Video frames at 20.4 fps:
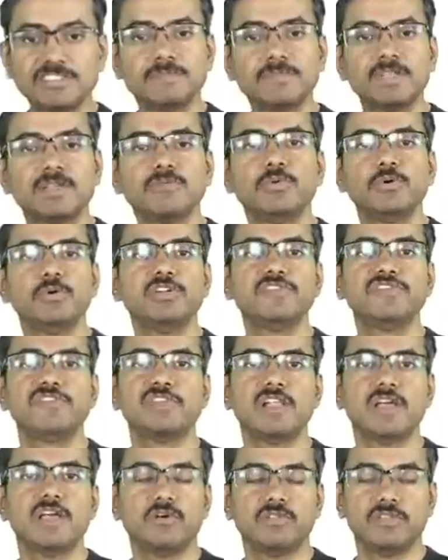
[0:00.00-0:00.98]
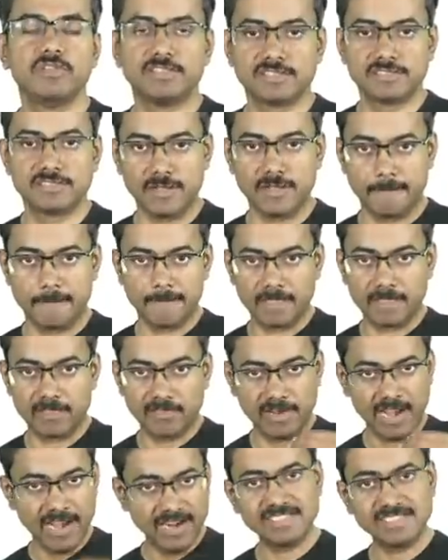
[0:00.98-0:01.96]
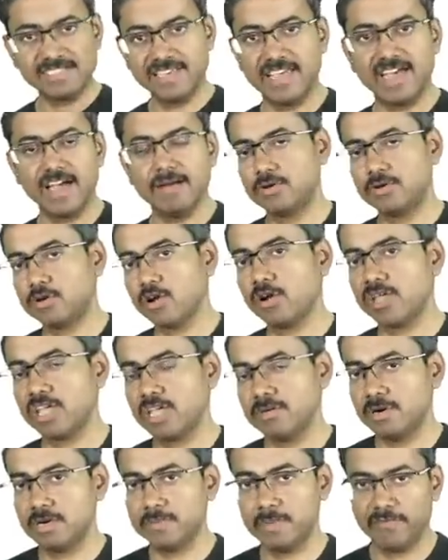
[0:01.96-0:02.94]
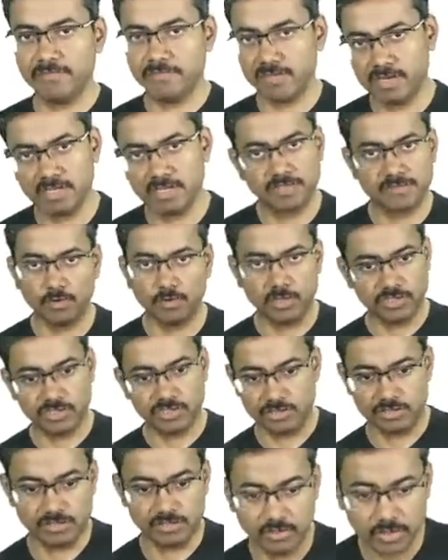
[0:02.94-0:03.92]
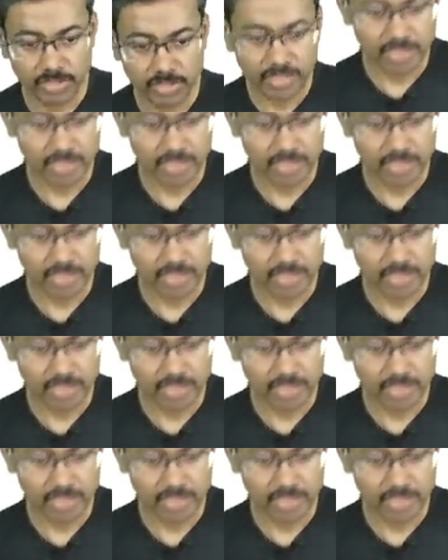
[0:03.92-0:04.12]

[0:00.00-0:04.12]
see something beautiful now on this now. So let's say I'm talking about pemphigus foliaceus.